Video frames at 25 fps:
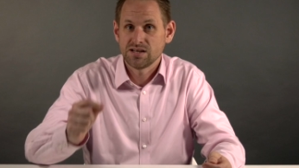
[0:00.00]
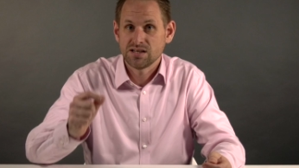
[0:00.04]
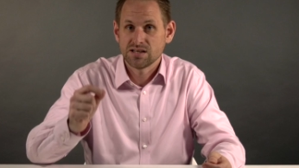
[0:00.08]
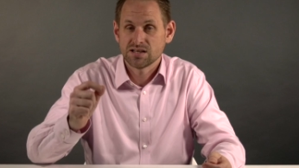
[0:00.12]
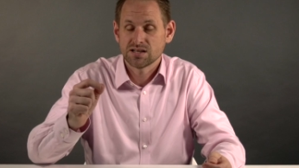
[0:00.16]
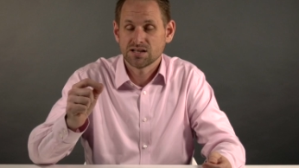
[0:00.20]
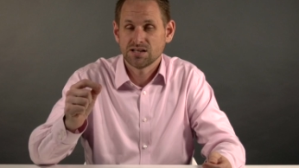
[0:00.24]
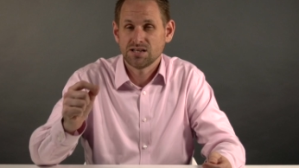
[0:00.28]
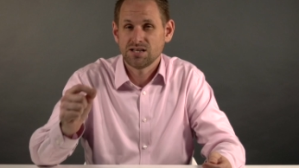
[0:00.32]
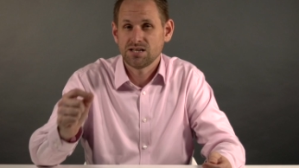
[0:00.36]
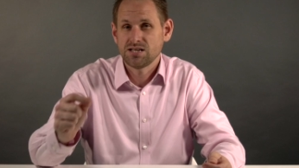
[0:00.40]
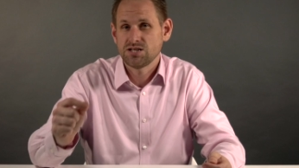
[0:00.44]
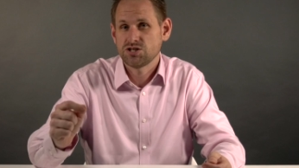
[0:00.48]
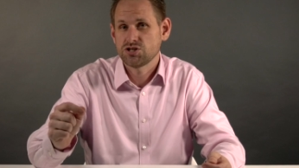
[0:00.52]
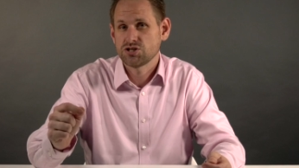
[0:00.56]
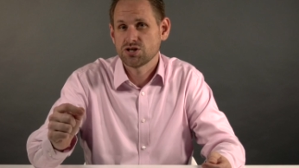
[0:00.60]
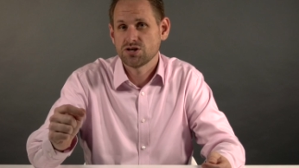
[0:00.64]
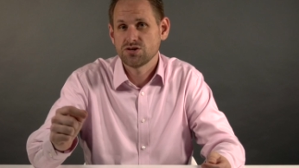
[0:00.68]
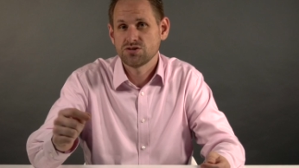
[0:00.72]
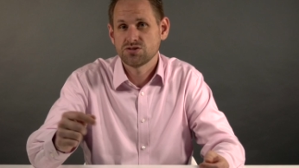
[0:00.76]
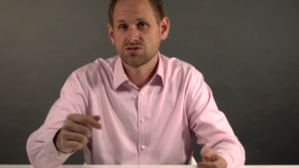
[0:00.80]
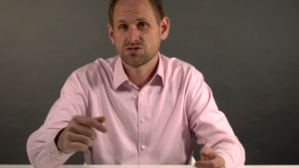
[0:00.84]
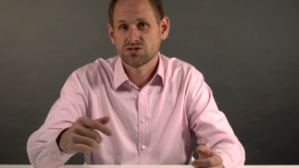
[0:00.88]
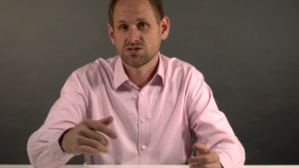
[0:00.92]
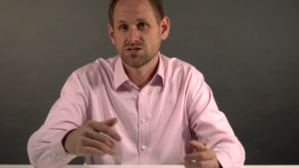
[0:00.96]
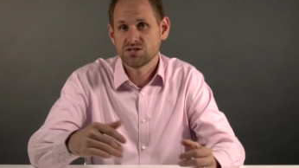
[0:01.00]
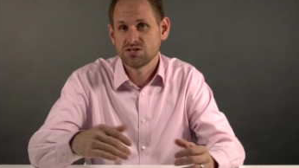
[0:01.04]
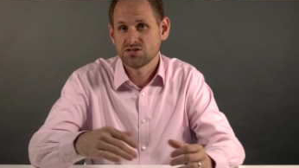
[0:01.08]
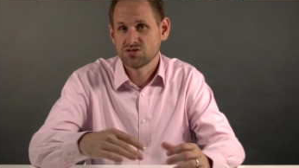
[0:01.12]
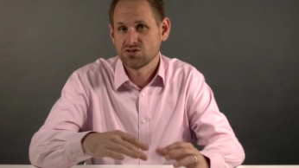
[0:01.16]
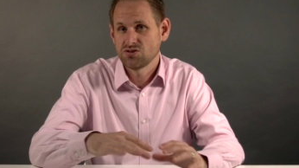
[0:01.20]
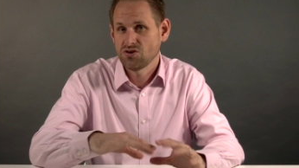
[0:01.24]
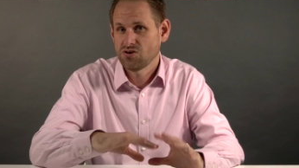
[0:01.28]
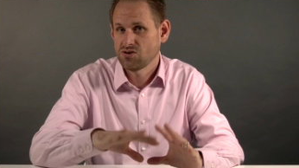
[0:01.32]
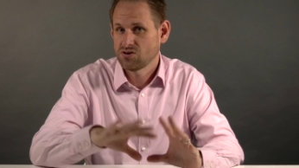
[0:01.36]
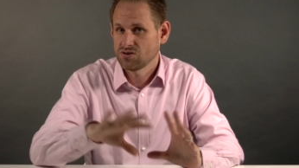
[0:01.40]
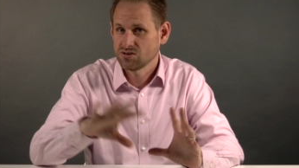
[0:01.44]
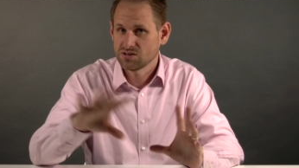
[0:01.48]
And it clearly shows that
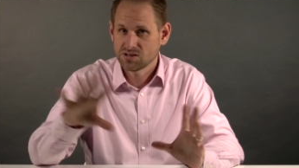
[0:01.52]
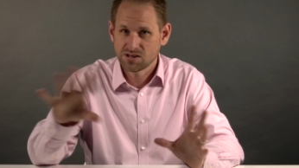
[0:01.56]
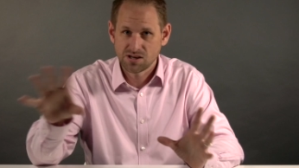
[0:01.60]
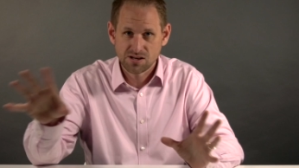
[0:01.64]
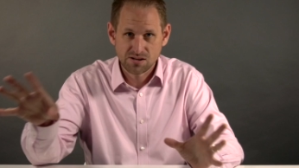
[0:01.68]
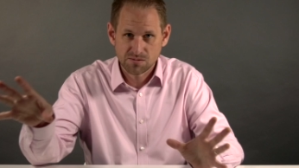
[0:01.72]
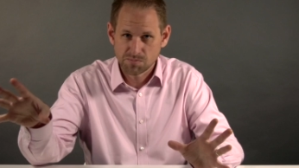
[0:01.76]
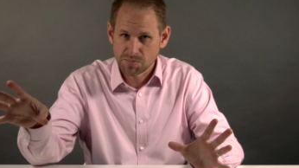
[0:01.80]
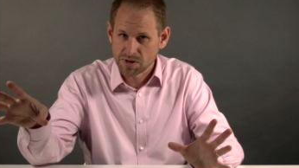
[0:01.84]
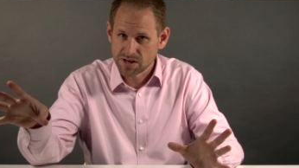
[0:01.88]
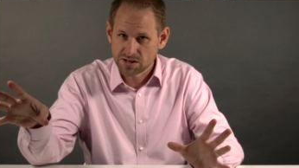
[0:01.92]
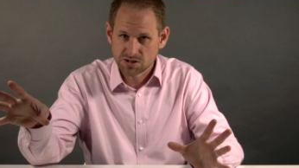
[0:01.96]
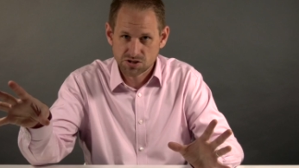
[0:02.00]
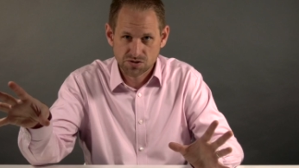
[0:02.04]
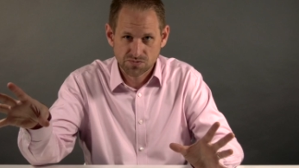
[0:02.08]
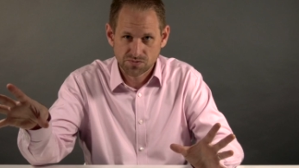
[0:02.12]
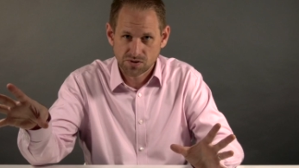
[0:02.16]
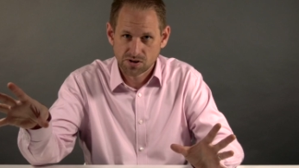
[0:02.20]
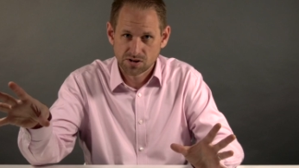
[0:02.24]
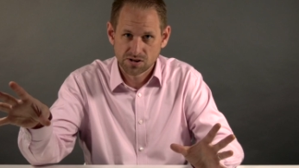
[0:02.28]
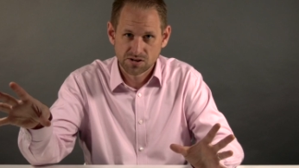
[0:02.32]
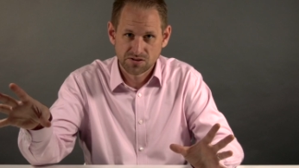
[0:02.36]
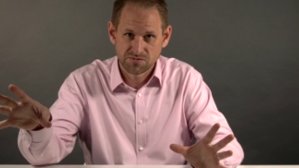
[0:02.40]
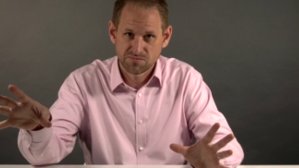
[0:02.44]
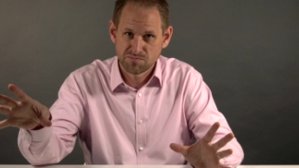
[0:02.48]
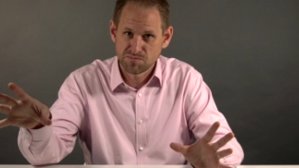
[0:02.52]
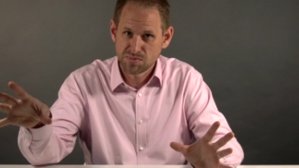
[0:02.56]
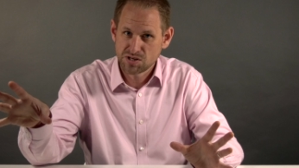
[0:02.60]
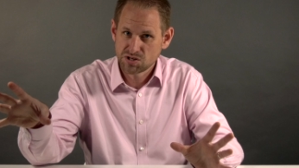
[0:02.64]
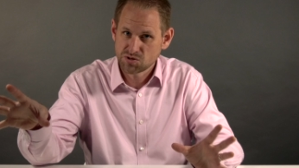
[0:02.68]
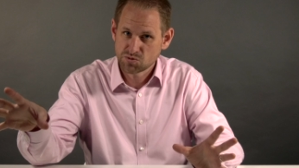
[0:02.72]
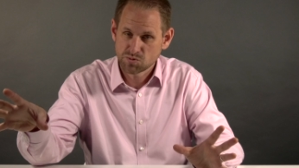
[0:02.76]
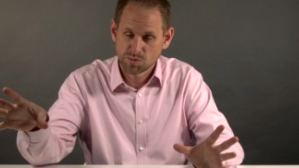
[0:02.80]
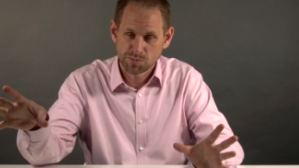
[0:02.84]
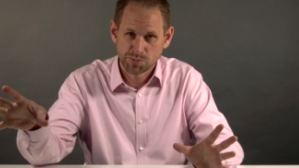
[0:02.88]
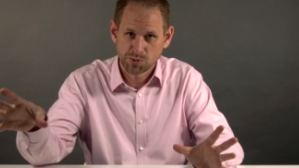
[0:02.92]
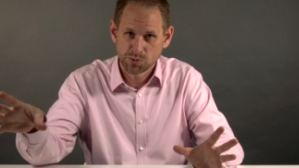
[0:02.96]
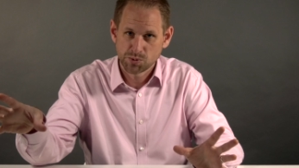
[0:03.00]
it's not Geekbench five
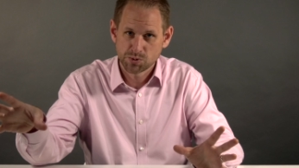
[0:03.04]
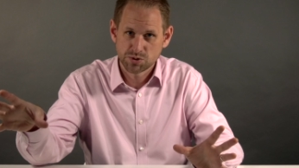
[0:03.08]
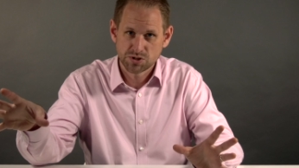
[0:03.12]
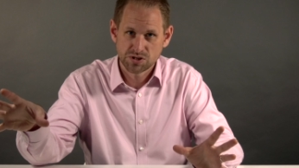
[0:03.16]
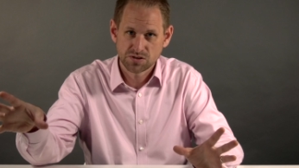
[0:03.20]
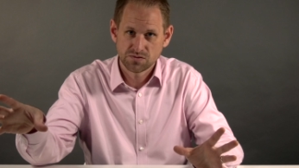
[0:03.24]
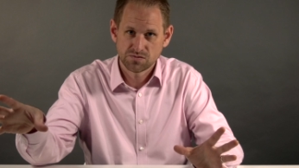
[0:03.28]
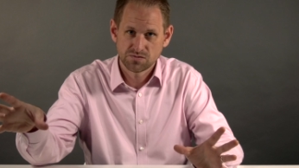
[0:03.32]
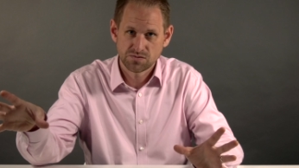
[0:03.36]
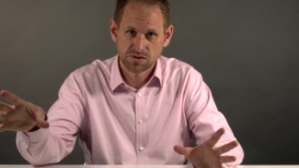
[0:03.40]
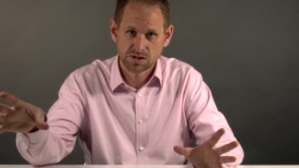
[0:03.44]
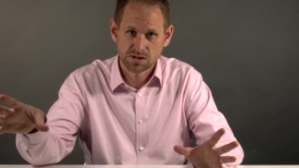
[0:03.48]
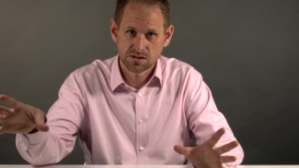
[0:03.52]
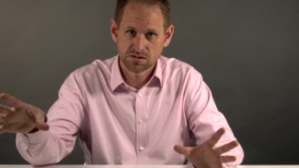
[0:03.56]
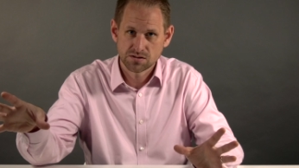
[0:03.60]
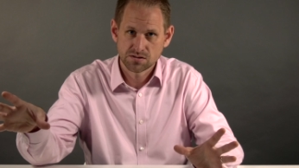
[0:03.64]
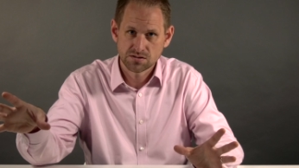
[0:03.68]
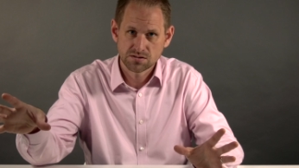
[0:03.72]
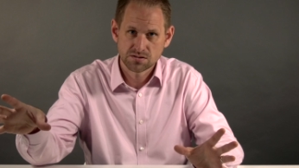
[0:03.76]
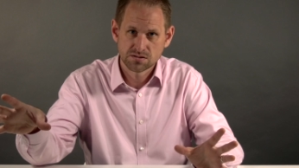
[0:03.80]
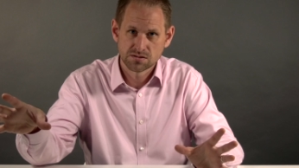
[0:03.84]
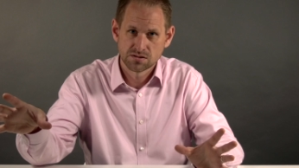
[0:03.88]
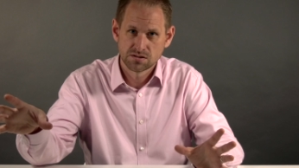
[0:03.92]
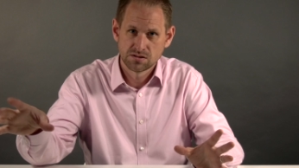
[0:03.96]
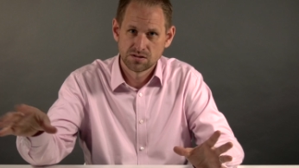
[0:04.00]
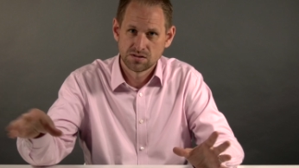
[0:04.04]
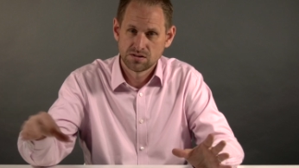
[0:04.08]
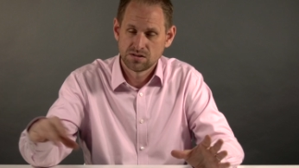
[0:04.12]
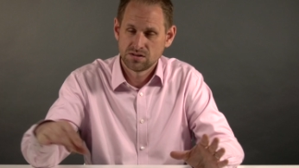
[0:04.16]
misreporting figures.